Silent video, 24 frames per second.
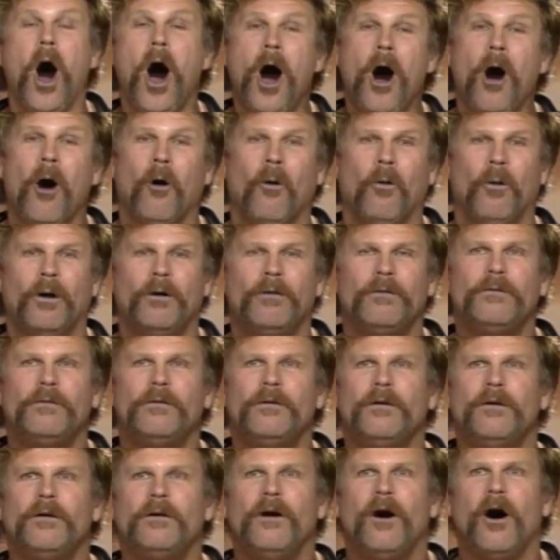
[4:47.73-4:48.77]
Oh,
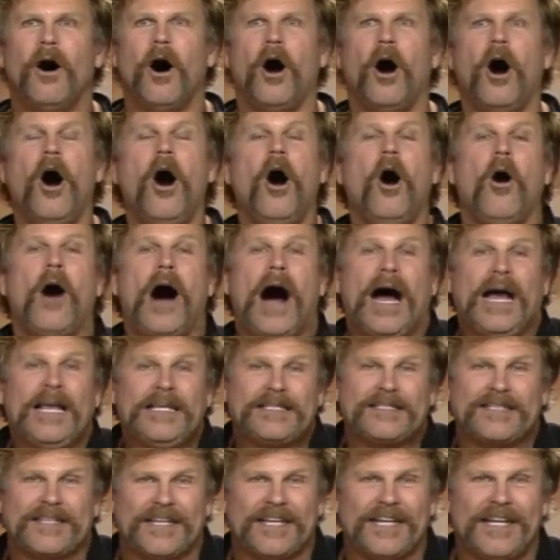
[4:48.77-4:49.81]
bring about. Oh,
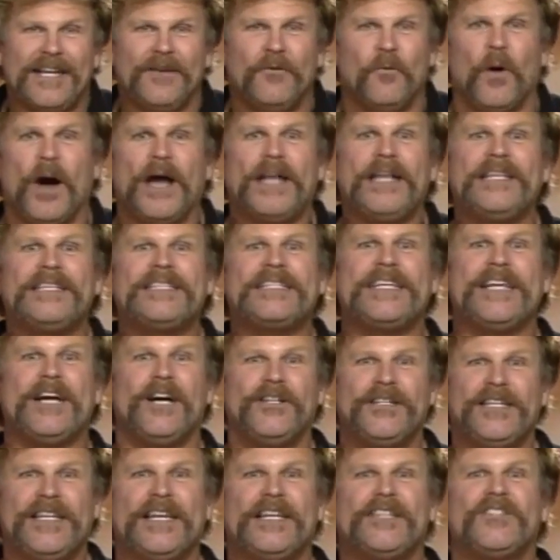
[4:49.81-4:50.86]
I see. What is the
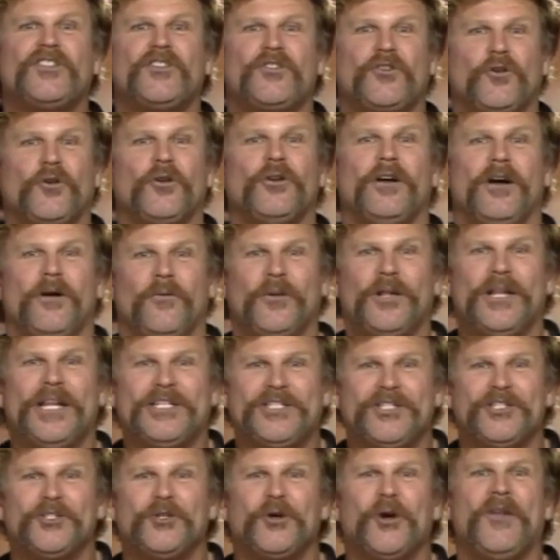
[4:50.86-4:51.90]
LDS uh,
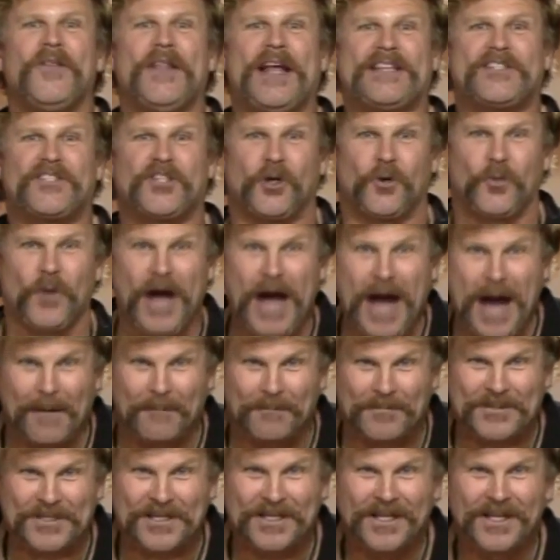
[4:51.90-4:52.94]
religion doing that's
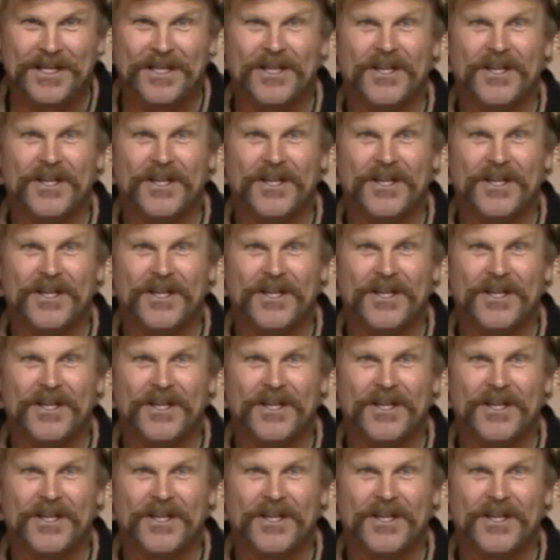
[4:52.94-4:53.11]
corrupt?